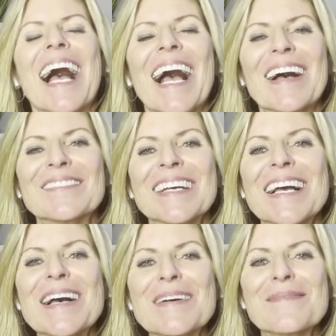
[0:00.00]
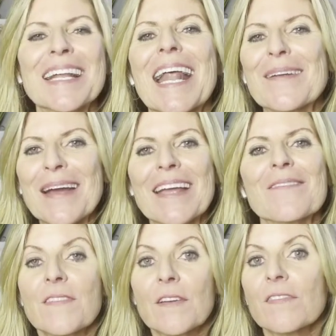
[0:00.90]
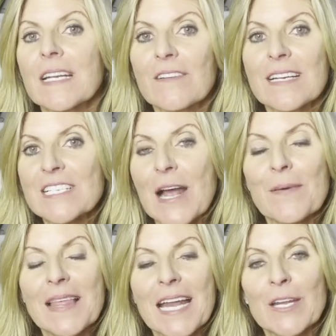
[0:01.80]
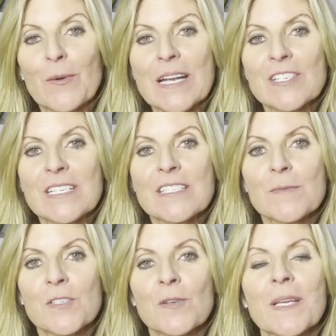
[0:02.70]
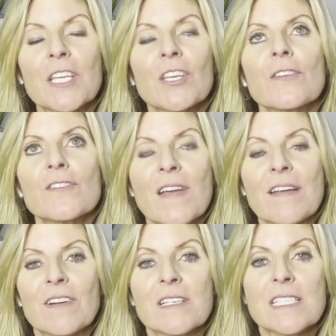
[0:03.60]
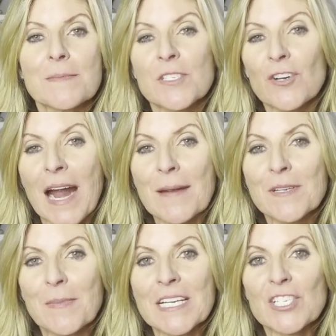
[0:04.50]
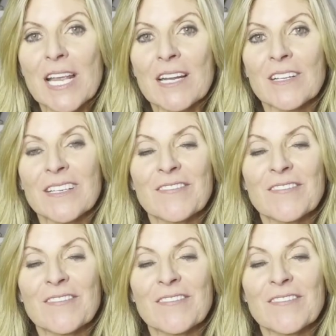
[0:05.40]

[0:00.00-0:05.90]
Um, but anyway, feel free to reach out with any questions. Do me a huge favor and subscribe to my channel.